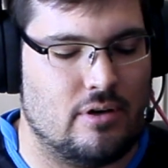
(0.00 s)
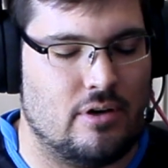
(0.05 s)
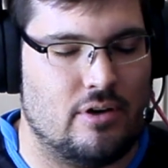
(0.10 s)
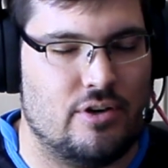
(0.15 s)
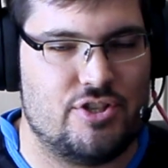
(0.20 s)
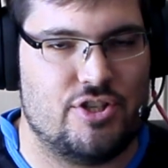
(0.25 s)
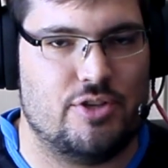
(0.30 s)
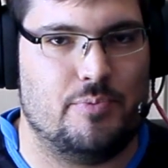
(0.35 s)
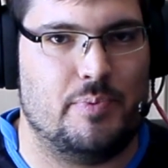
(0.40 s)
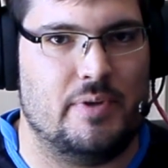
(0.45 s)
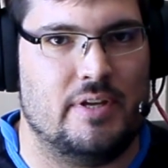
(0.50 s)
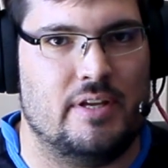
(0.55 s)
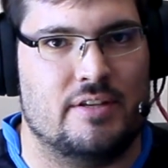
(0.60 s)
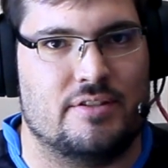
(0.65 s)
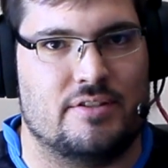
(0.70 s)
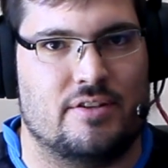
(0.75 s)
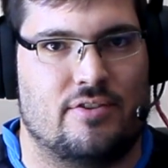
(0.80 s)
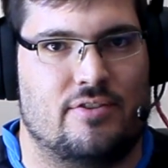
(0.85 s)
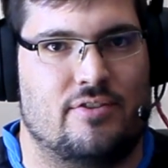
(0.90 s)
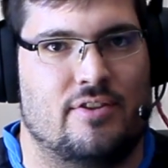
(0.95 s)
RGB
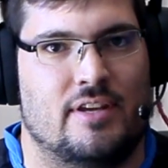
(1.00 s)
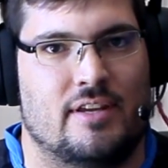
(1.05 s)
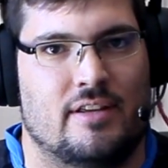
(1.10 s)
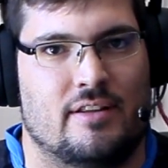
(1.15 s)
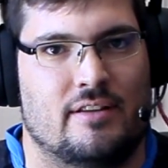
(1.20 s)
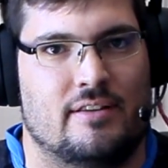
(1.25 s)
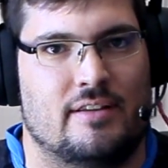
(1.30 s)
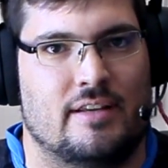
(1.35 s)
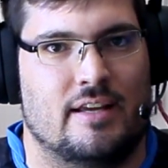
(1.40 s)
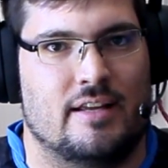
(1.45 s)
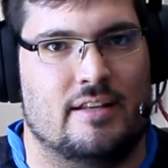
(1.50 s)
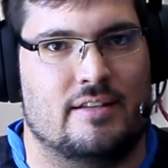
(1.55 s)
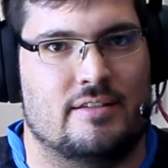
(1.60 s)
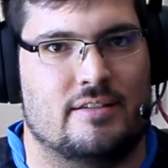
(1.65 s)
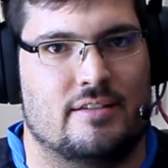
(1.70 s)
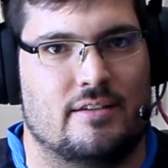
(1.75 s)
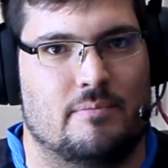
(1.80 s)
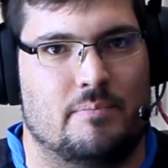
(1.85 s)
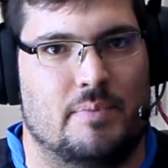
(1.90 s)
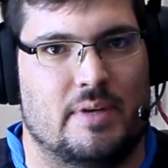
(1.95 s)
is a thing
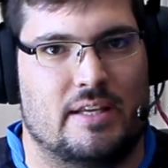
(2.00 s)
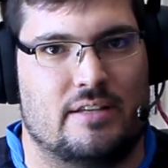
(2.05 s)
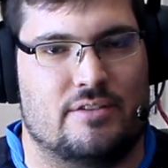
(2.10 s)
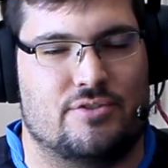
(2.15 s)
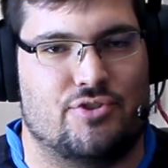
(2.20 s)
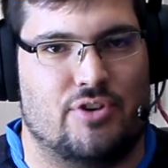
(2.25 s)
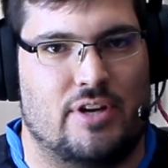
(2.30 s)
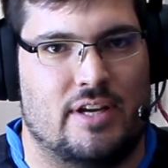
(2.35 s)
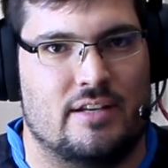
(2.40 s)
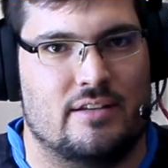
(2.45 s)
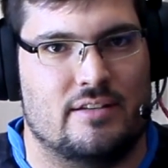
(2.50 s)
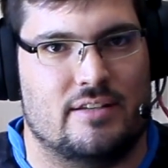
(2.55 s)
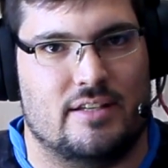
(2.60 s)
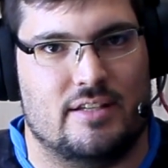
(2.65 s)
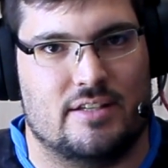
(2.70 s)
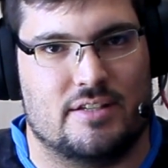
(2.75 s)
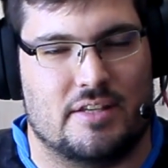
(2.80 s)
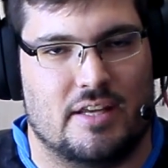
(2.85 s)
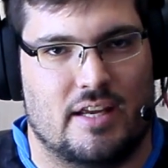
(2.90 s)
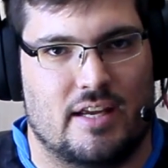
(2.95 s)
that's a big trend
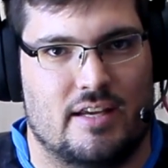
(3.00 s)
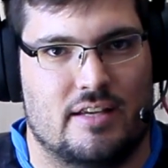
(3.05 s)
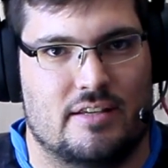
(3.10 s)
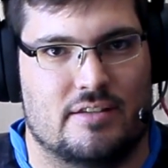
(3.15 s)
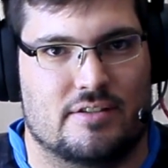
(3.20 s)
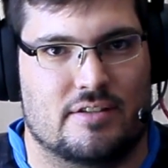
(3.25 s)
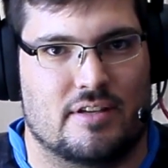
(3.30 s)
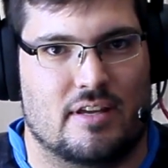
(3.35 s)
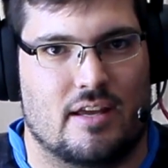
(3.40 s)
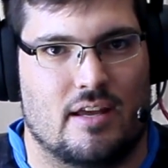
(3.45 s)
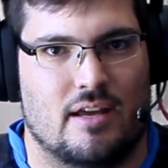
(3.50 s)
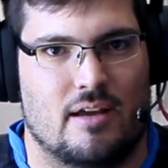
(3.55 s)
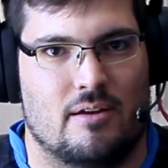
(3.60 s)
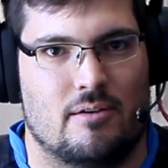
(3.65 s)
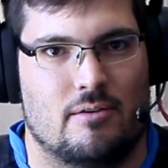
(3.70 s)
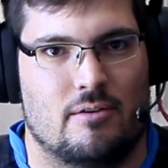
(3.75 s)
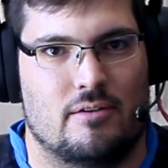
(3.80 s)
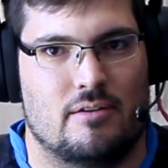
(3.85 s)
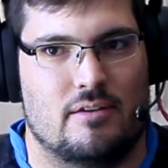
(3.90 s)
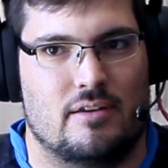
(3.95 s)
these days.
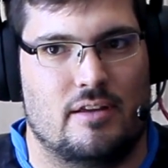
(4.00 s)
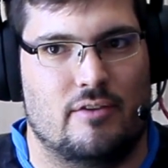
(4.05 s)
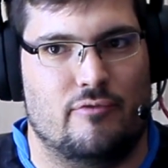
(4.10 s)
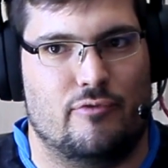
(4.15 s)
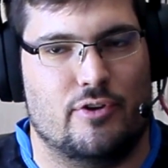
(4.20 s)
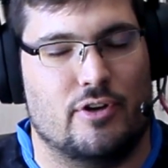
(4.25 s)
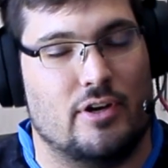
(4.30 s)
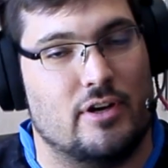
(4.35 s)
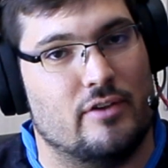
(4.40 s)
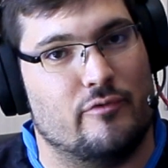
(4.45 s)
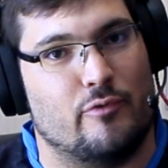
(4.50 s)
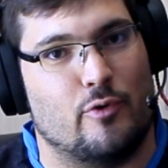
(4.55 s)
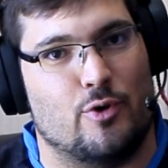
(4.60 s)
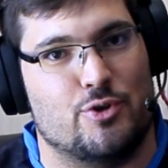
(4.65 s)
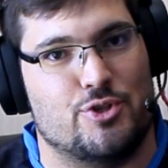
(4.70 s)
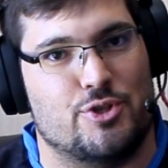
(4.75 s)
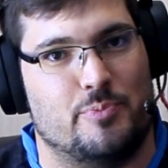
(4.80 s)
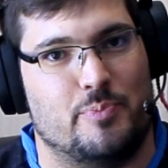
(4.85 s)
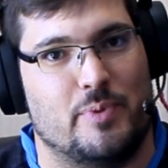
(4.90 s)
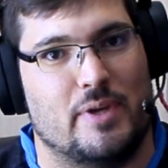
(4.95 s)
If you don't have
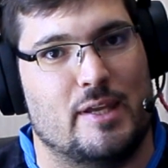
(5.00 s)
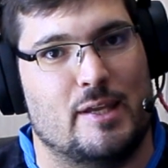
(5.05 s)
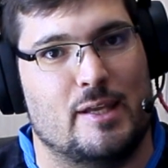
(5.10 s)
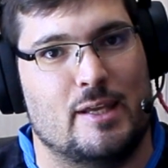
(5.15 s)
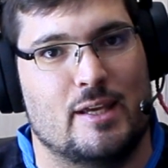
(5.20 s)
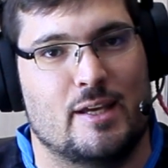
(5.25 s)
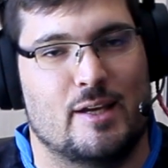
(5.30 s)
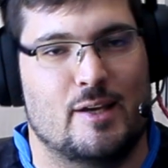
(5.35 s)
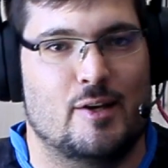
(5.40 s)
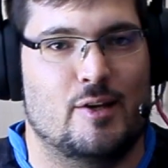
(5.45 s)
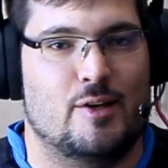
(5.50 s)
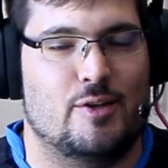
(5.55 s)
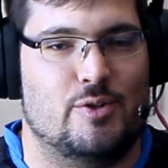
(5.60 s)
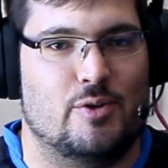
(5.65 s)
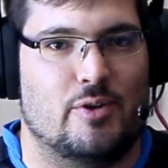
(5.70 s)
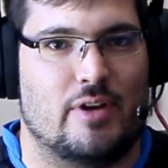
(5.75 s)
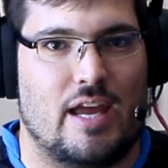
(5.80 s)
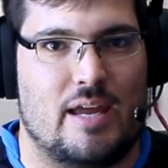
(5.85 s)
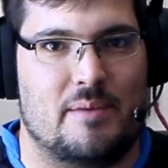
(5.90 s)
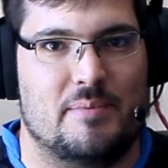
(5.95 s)
RGB,
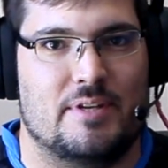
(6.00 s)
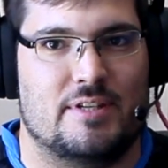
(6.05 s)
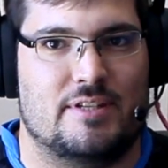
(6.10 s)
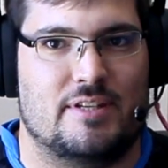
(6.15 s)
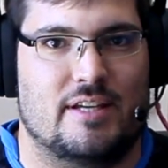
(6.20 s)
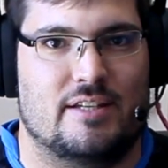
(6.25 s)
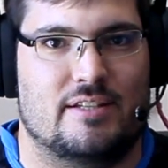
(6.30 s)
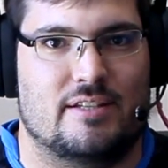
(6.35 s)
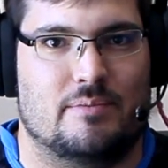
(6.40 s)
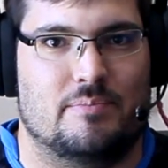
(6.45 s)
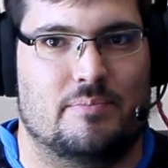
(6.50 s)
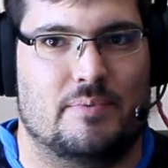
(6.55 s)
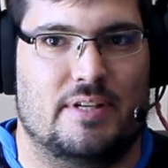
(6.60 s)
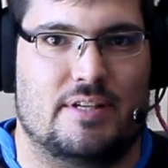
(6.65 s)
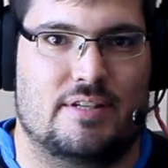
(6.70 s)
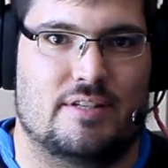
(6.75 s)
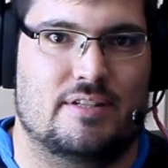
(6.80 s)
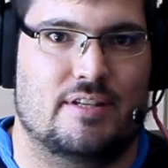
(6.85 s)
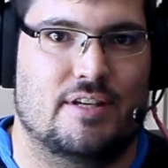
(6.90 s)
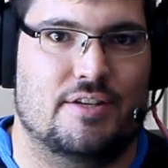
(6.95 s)
your gaming setup
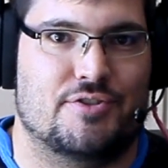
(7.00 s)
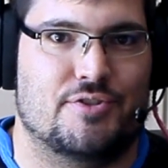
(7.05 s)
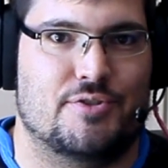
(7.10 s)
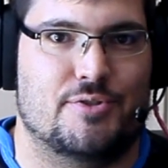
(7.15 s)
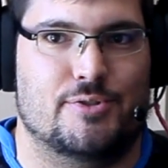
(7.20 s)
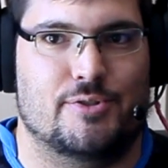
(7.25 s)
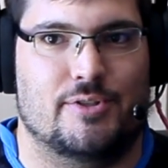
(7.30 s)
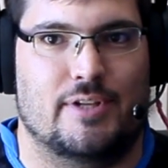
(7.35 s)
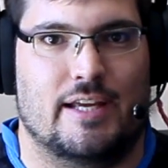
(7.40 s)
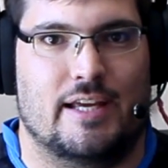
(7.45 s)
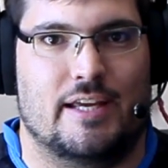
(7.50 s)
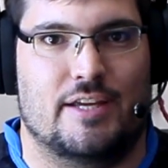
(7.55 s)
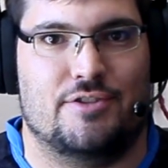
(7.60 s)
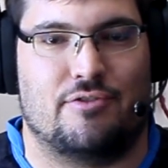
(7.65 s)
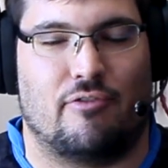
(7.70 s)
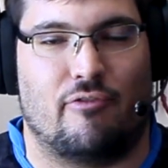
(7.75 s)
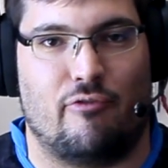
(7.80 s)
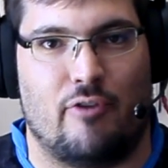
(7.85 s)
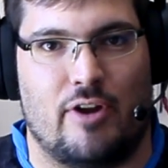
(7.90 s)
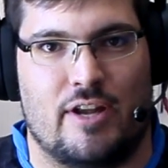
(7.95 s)
isn't as cool
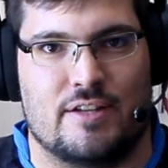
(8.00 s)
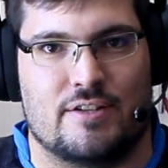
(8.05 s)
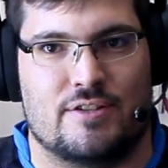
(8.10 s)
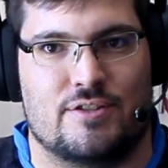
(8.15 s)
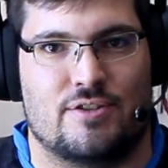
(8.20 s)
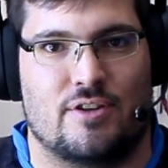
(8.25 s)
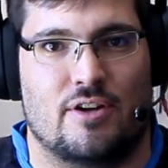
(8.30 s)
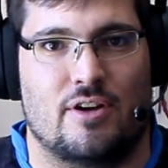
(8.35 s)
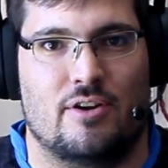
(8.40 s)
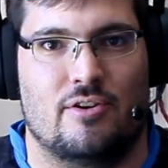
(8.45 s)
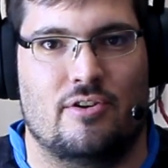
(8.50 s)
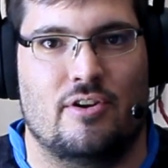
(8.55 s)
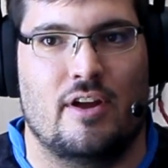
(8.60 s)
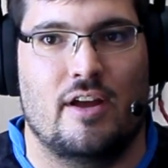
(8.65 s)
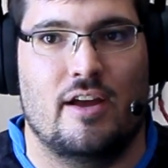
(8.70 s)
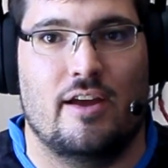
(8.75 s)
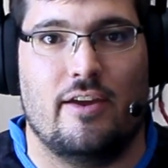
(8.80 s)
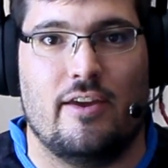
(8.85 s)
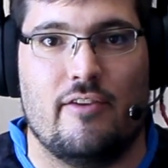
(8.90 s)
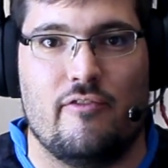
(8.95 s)
as your friends. So
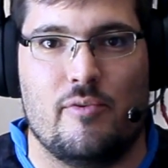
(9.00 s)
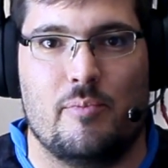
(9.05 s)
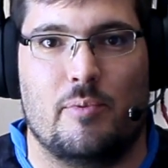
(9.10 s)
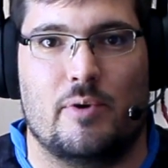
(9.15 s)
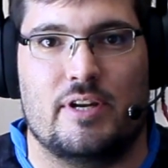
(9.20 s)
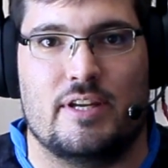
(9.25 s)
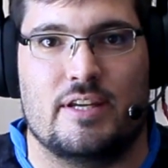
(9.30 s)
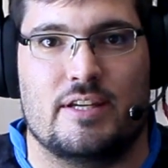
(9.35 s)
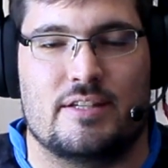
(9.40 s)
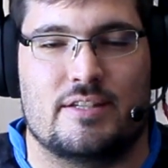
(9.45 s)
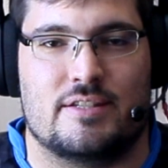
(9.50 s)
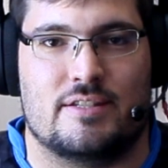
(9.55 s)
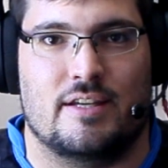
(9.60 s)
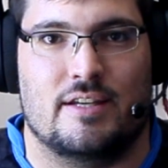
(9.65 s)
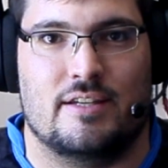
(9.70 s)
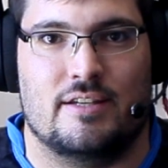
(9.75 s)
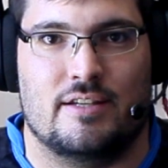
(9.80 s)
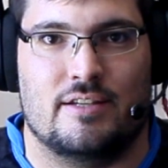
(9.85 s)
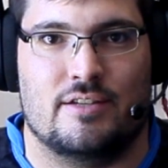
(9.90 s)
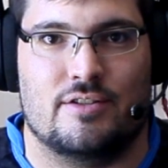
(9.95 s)
everybody is
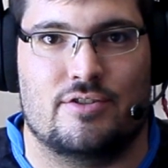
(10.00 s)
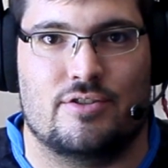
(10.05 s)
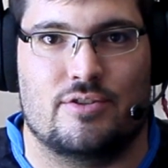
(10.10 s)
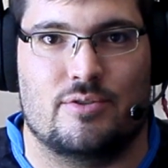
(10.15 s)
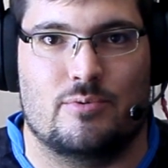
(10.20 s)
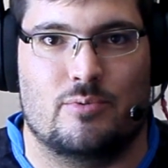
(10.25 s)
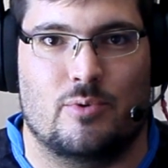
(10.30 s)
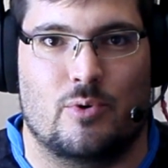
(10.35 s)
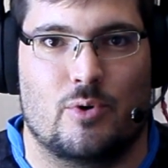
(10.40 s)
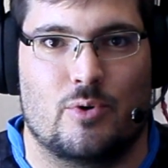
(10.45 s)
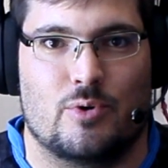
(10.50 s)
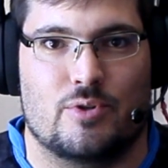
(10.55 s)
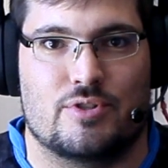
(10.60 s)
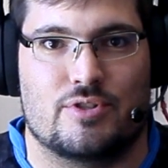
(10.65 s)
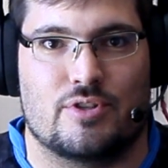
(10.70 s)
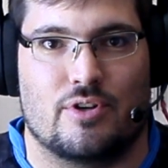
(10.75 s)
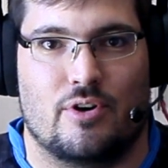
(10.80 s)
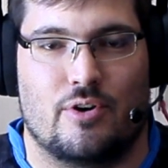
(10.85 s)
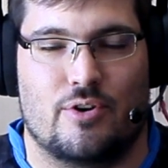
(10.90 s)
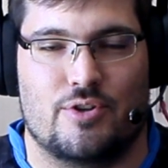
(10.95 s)
tending
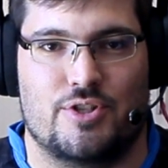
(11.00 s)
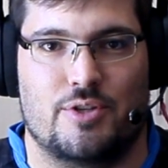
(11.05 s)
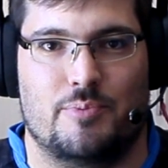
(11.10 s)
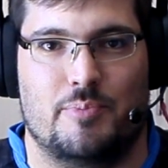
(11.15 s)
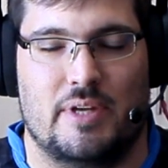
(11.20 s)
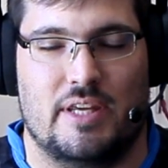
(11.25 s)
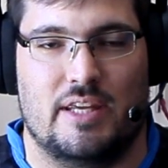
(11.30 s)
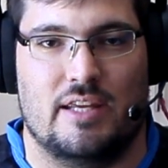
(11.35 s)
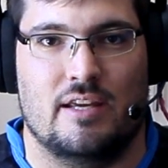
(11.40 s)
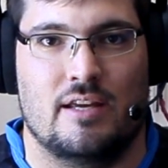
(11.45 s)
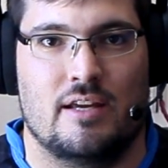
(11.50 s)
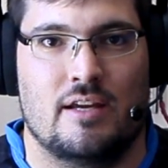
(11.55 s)
towards RGB.